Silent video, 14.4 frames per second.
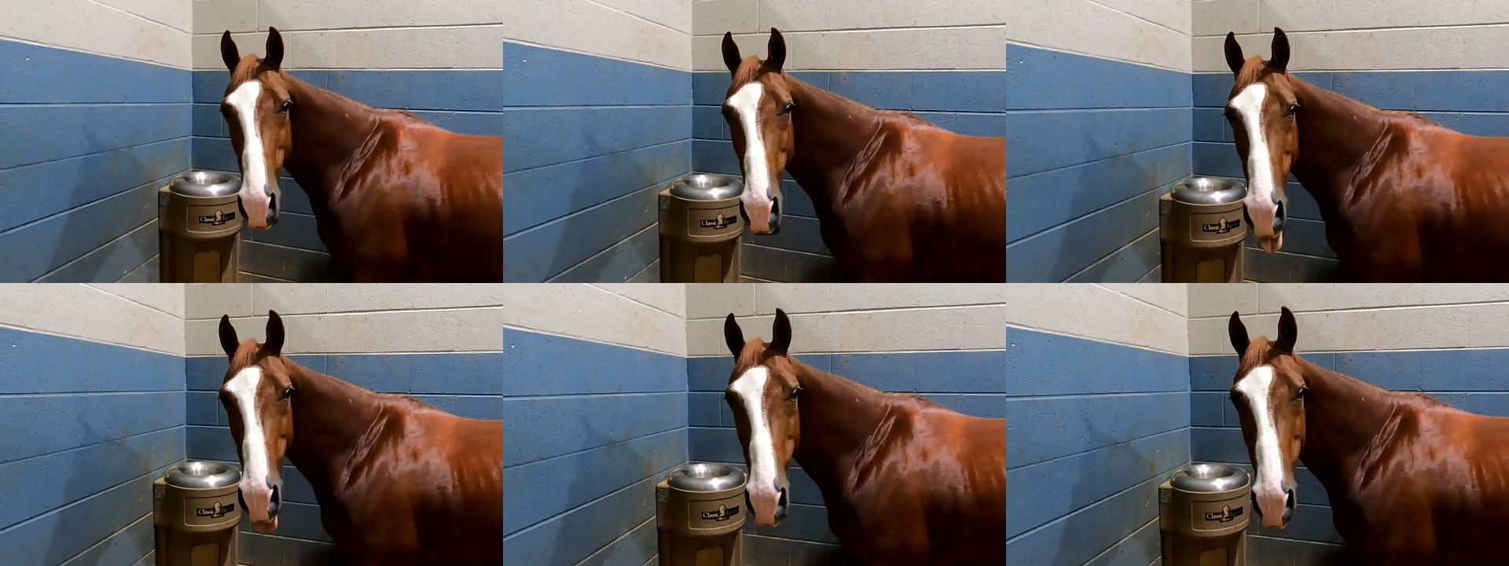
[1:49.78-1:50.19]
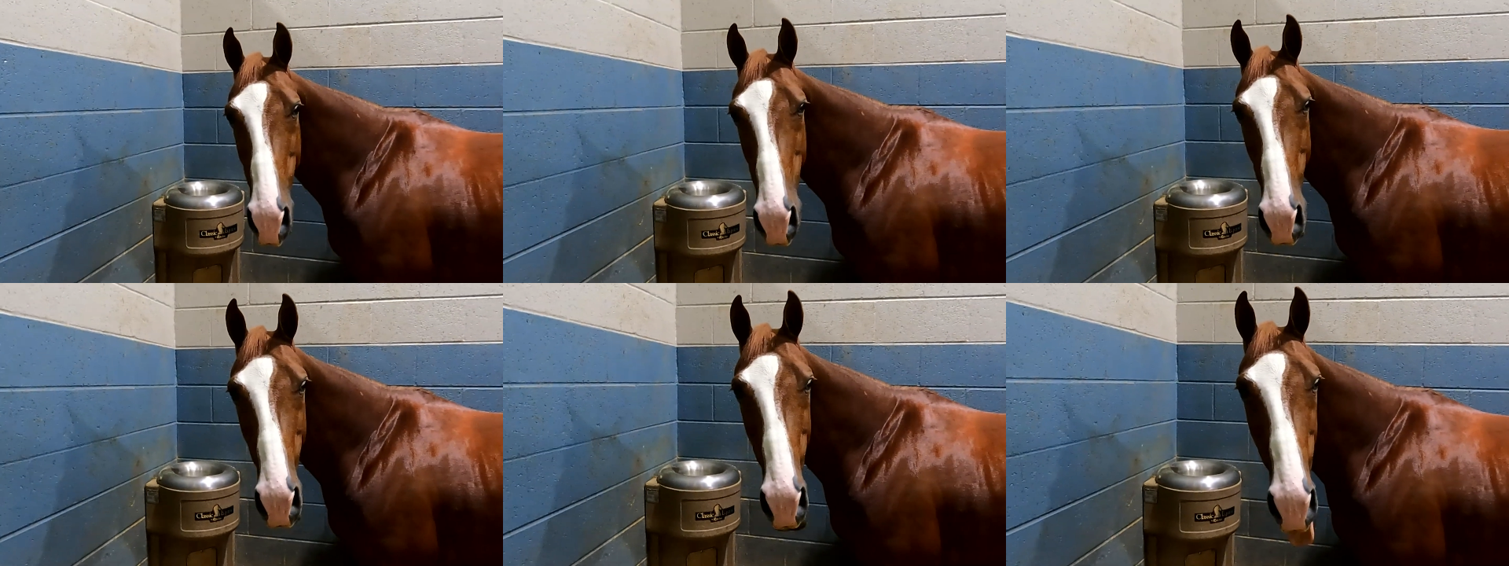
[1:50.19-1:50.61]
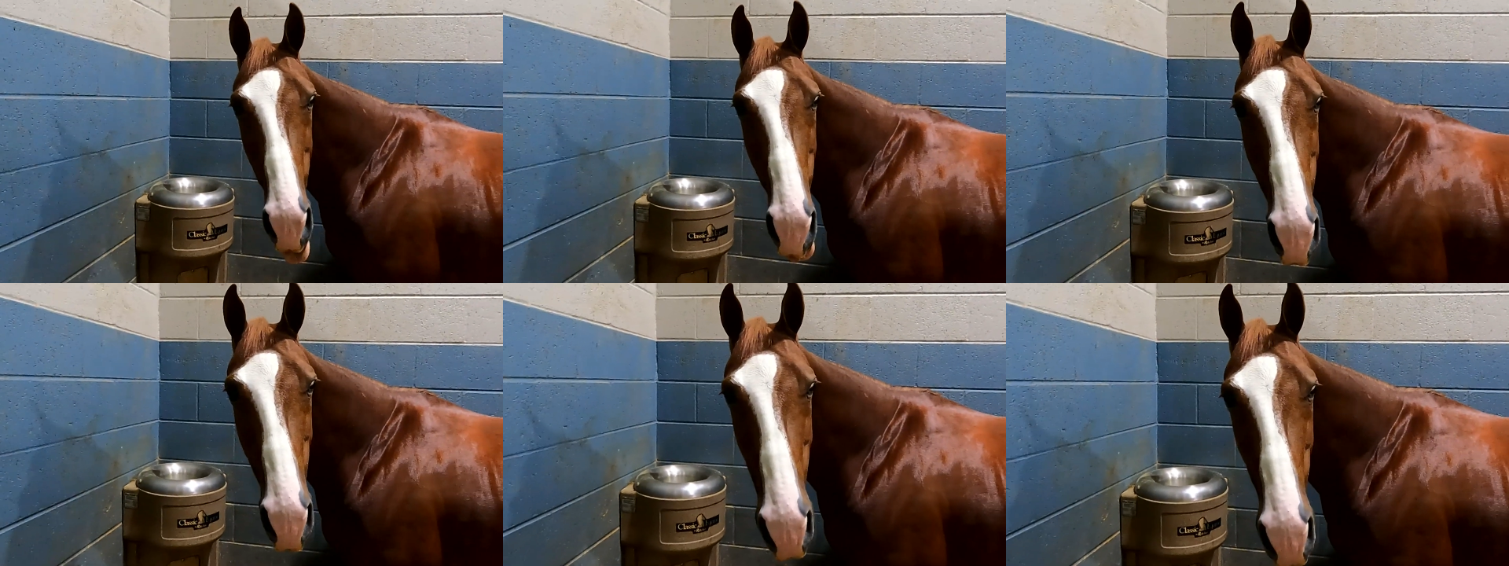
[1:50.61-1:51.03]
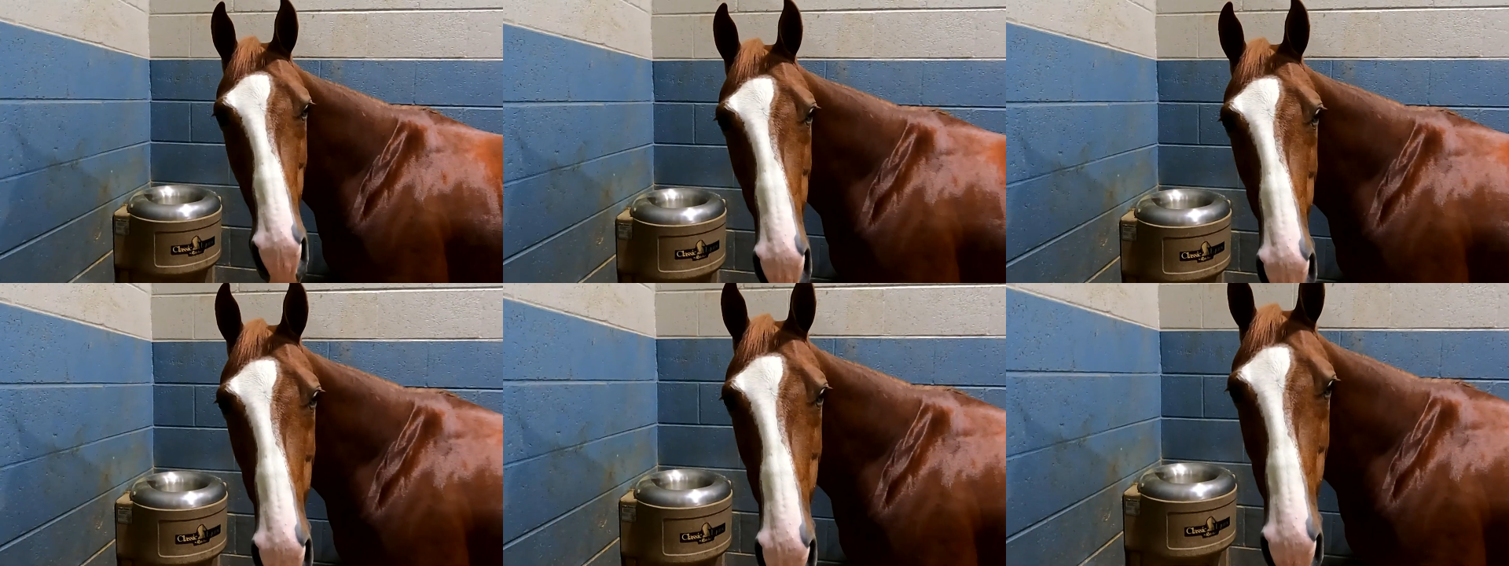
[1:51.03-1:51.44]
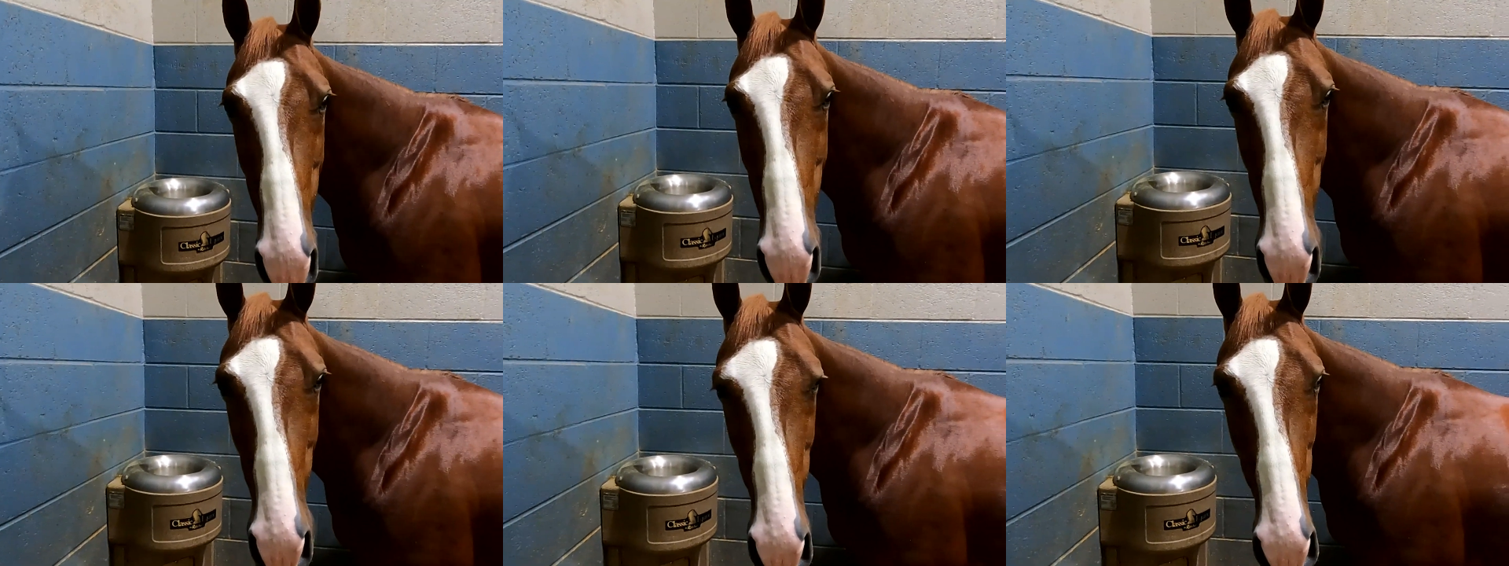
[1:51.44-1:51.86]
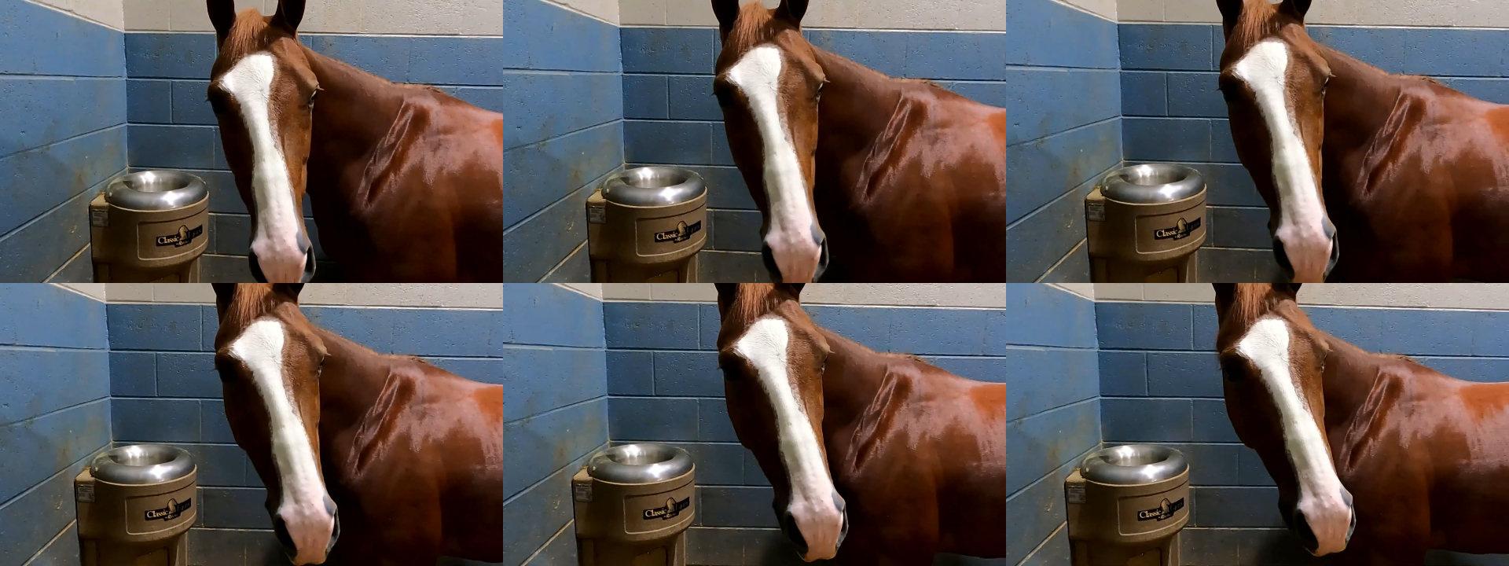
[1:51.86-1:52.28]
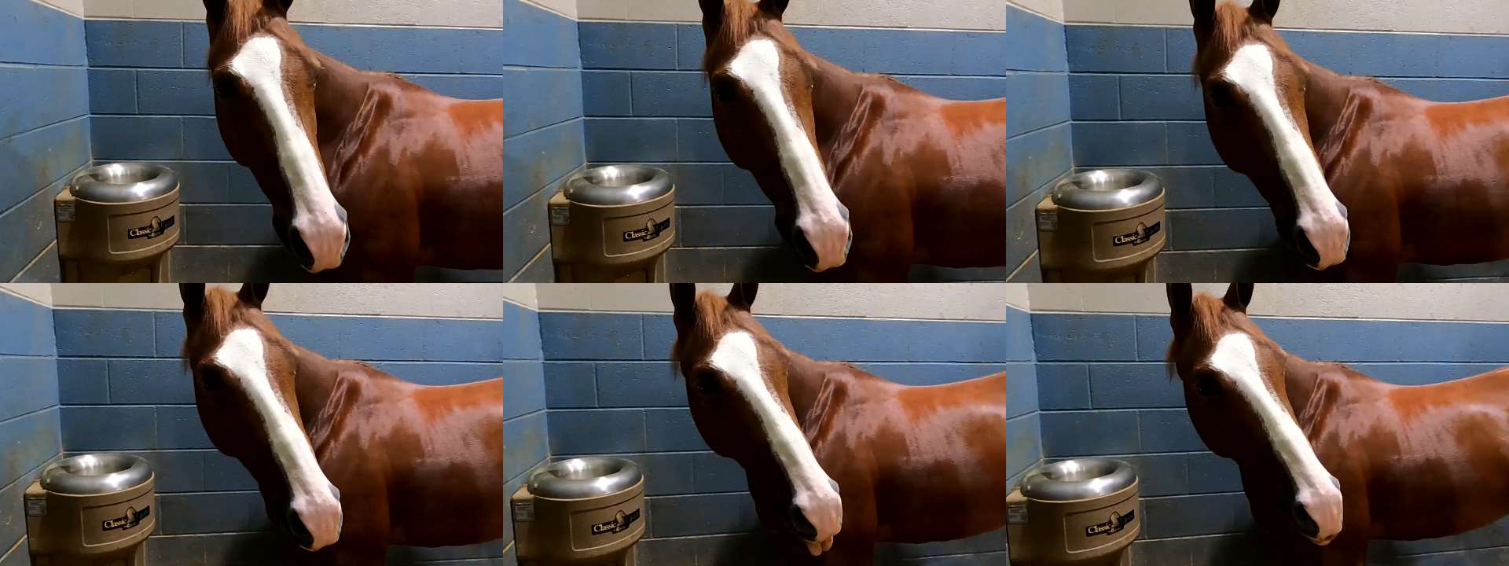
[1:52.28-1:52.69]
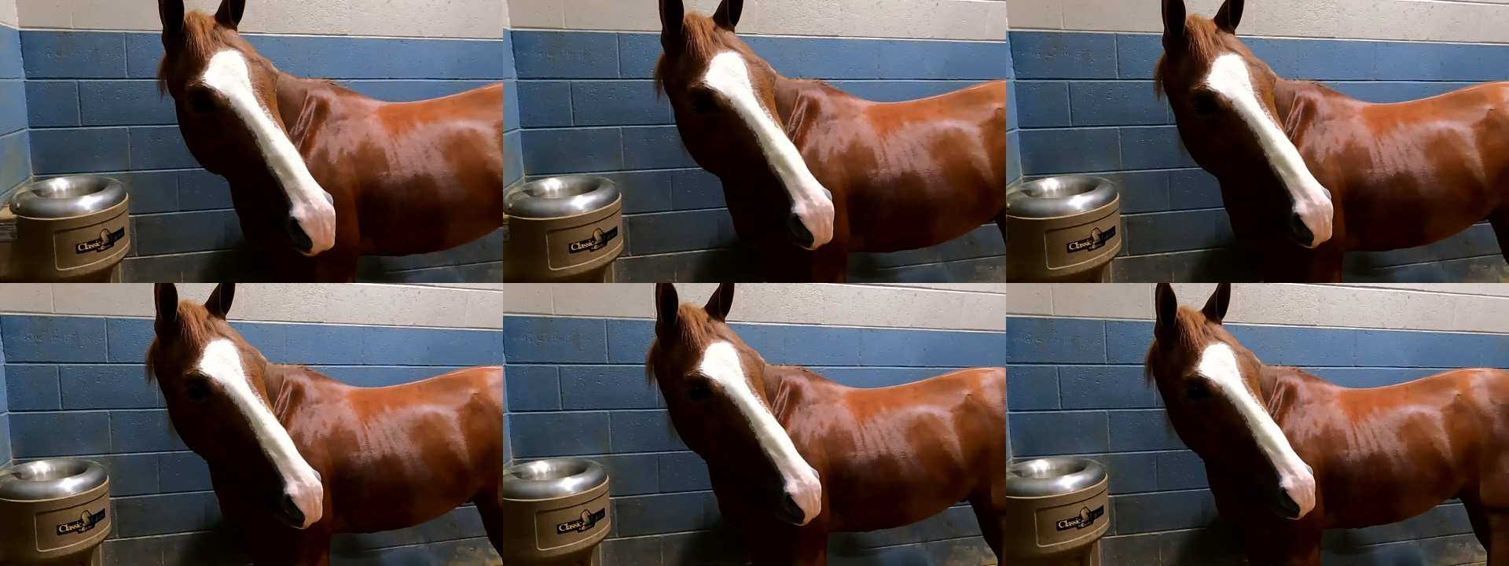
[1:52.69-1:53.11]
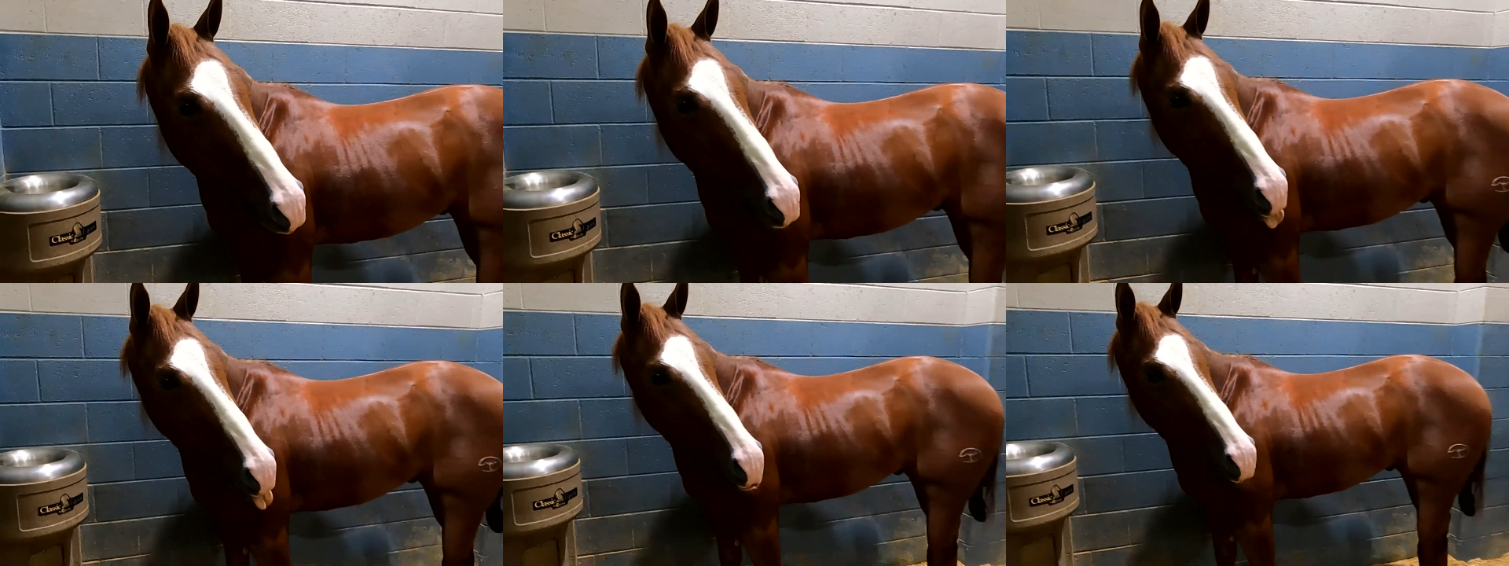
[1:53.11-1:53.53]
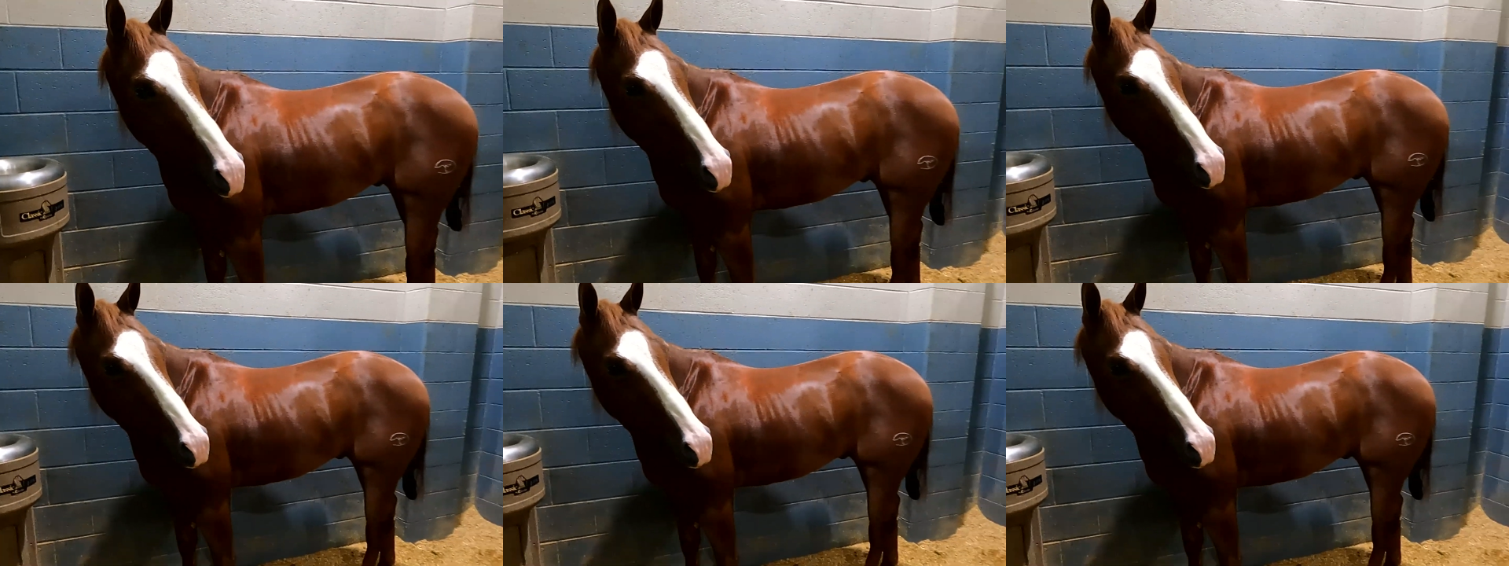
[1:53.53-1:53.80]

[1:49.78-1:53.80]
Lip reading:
No face is visible, so there are no lips to read.